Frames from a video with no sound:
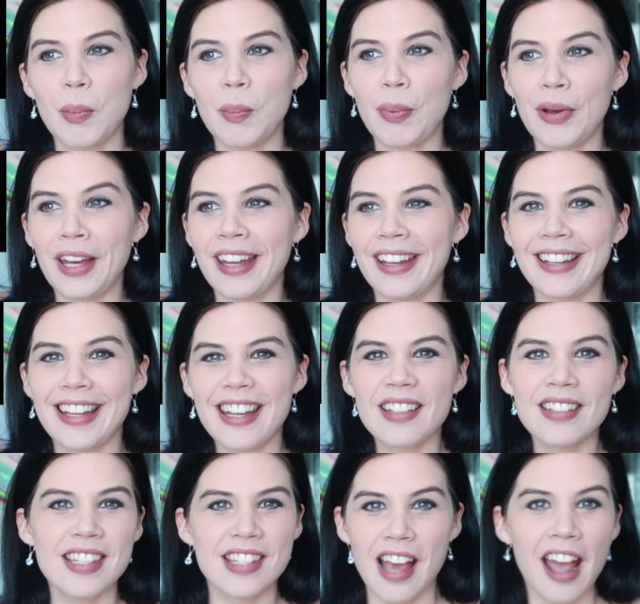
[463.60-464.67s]
but
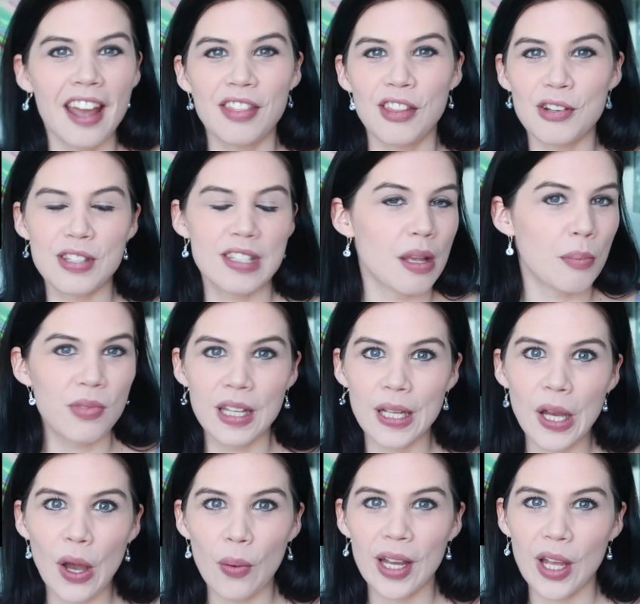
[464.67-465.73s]
inside there's
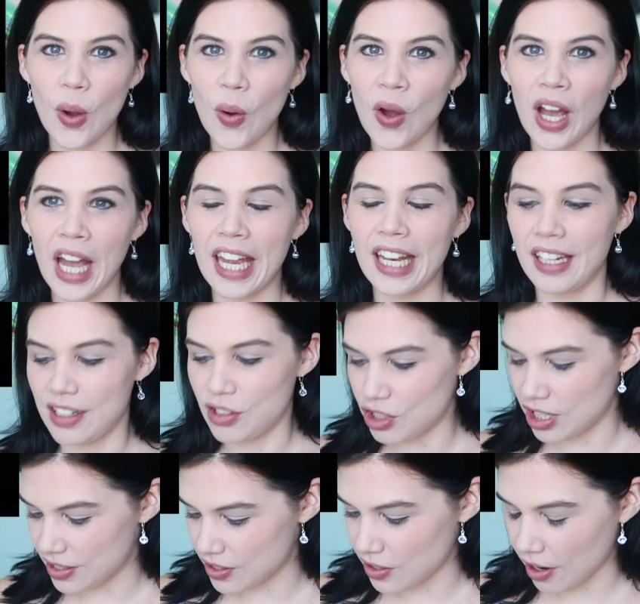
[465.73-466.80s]
something going on, and
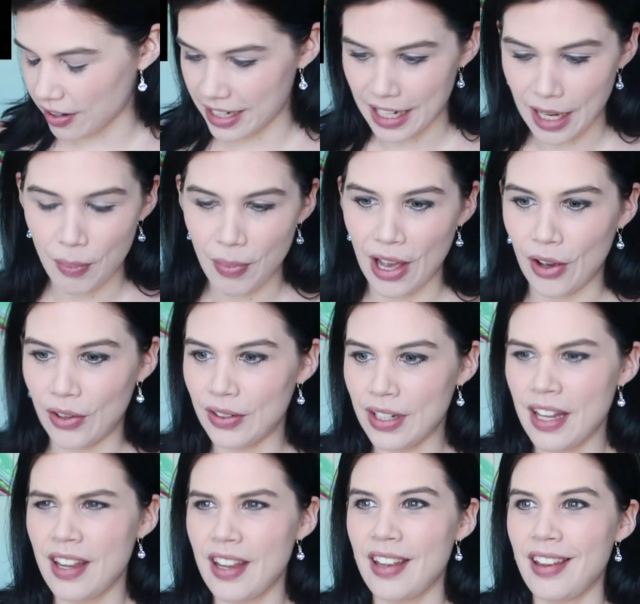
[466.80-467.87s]
she's talking about
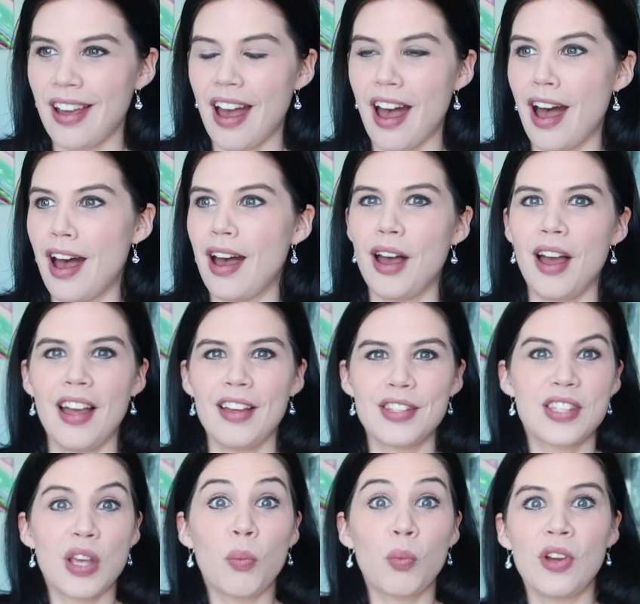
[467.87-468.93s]

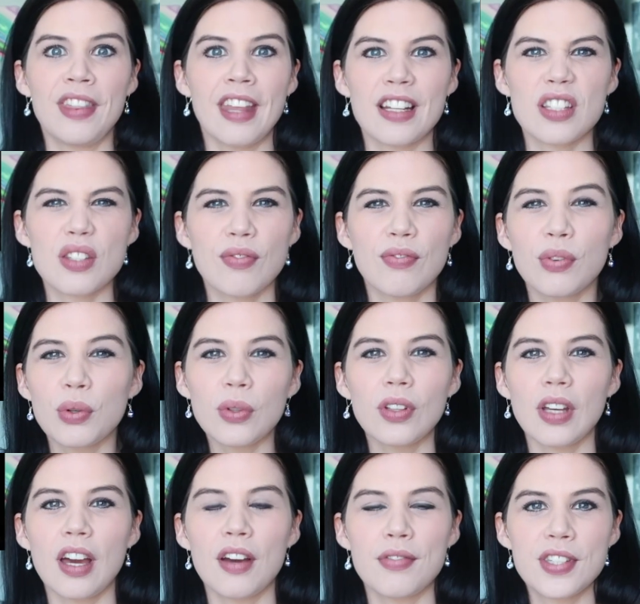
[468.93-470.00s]
someone that's
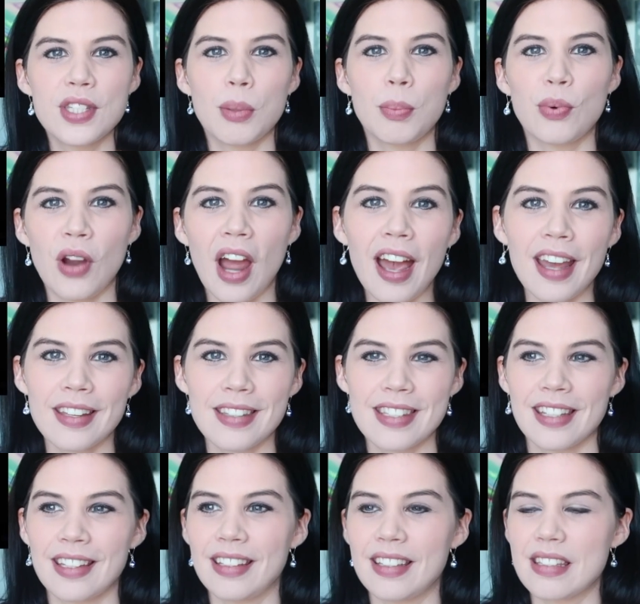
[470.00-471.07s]
full of
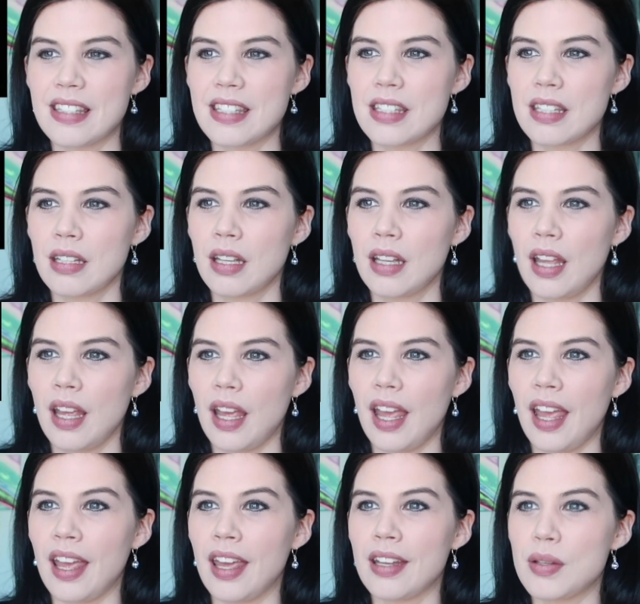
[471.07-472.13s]
surprises,
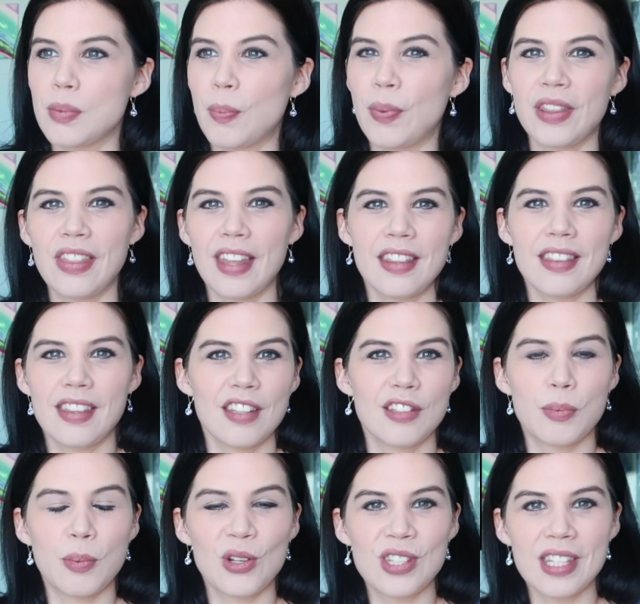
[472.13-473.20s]
but that
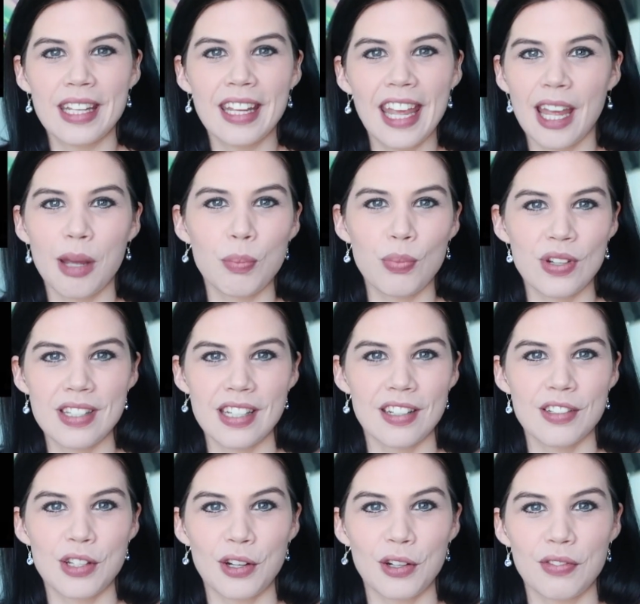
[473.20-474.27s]
this person can't
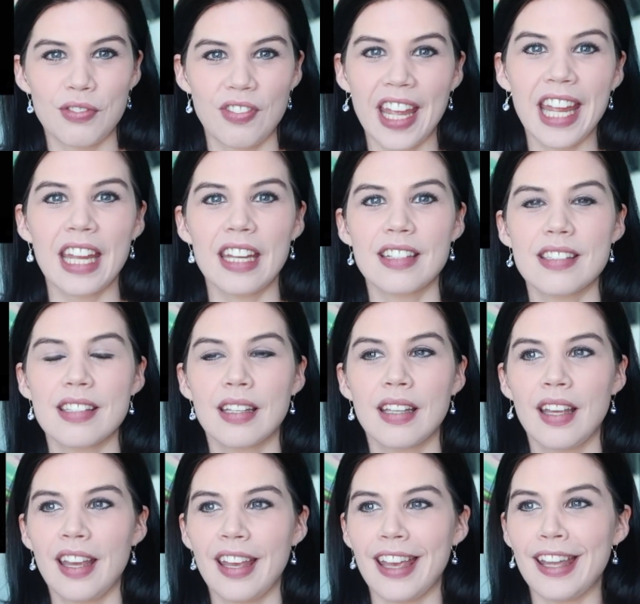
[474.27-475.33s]
predict her fate.
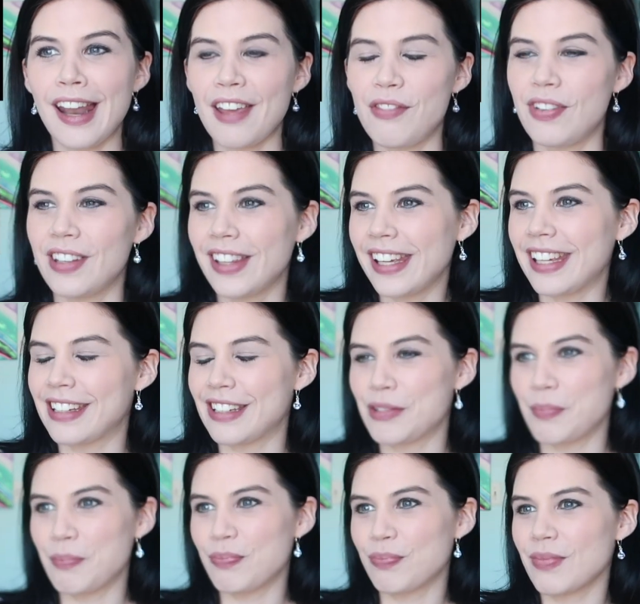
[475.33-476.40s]
And I feel
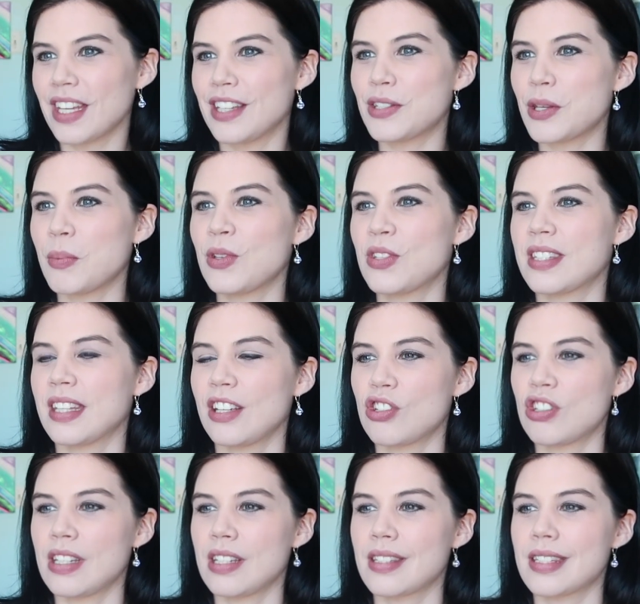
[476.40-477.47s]
like it's almost
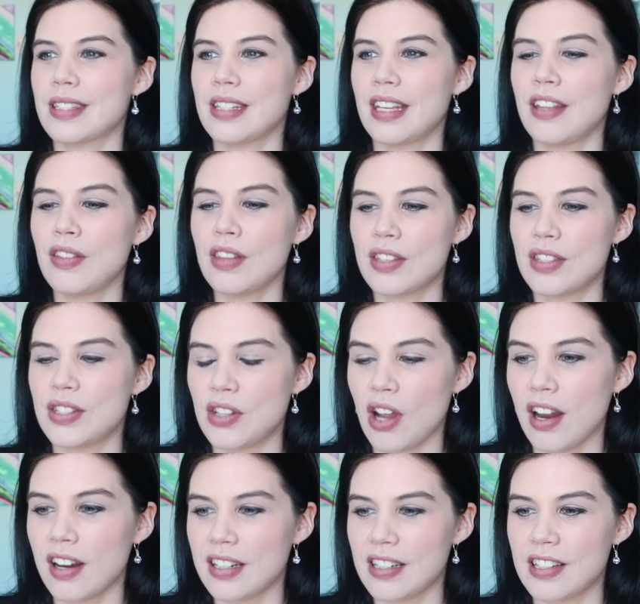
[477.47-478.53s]
like she's in this
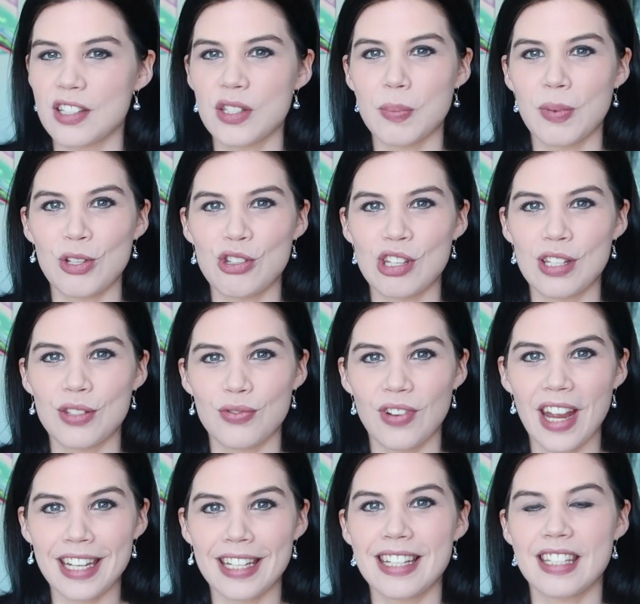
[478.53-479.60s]
darkness, but she's
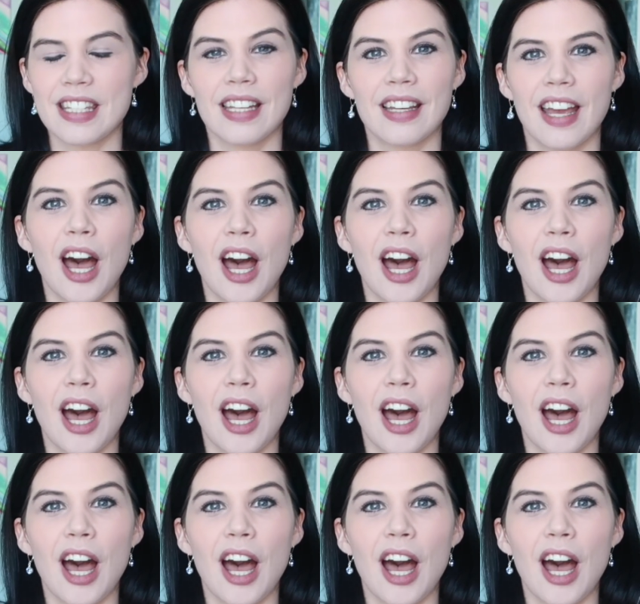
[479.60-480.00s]
ready to